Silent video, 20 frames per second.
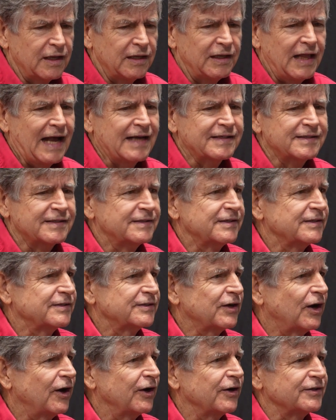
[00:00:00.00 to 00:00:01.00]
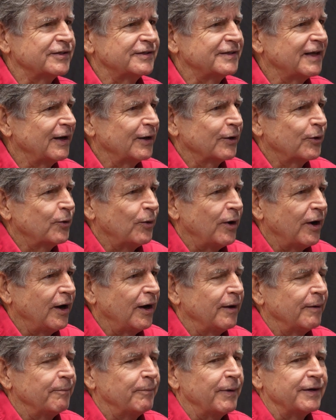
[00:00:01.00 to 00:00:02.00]
classicist artists,
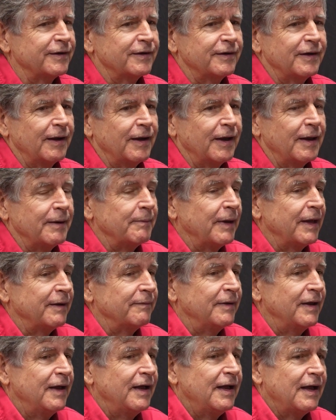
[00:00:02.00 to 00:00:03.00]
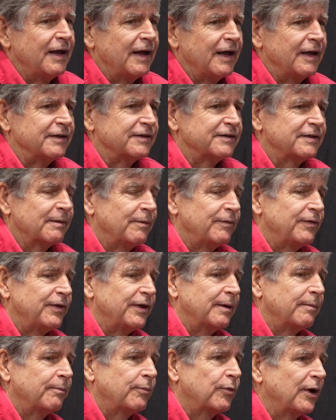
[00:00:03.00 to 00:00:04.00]
Delacroix, but and some of
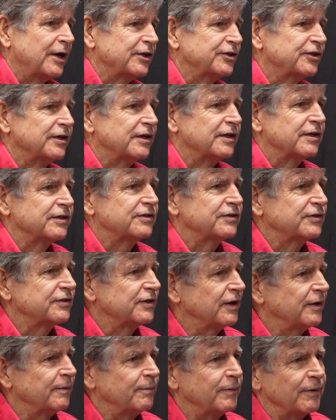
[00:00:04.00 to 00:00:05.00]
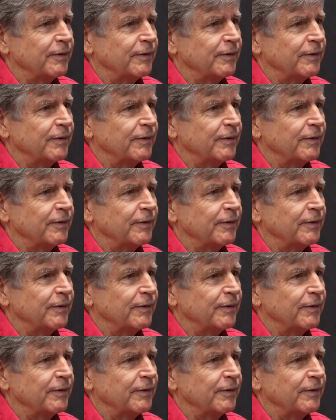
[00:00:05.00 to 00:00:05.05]
the impressionists,